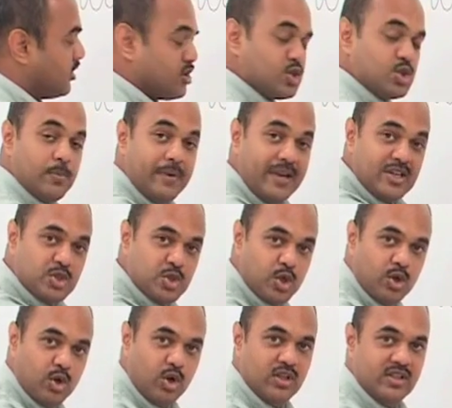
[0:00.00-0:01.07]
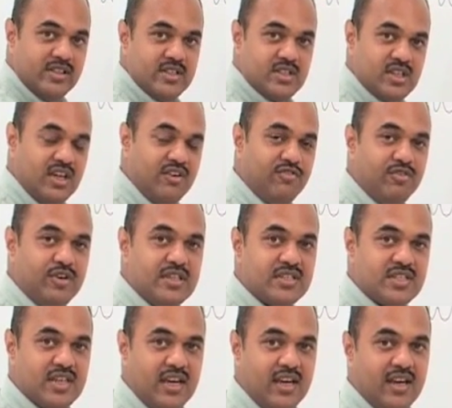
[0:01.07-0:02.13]
So based on all this, if we
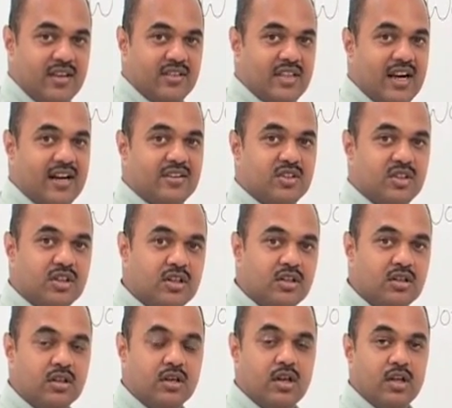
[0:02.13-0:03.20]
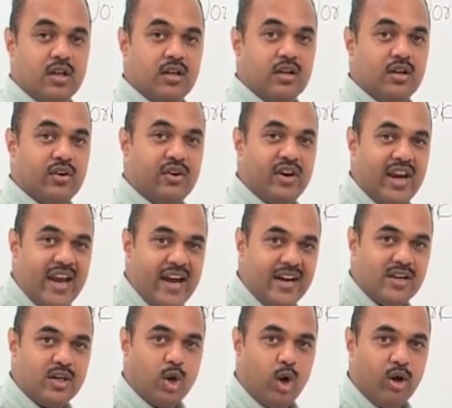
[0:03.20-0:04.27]
say that the
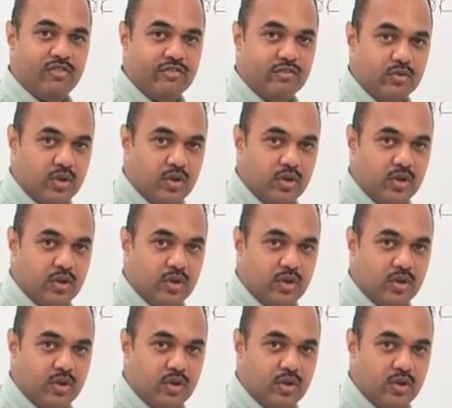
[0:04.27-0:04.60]
rate of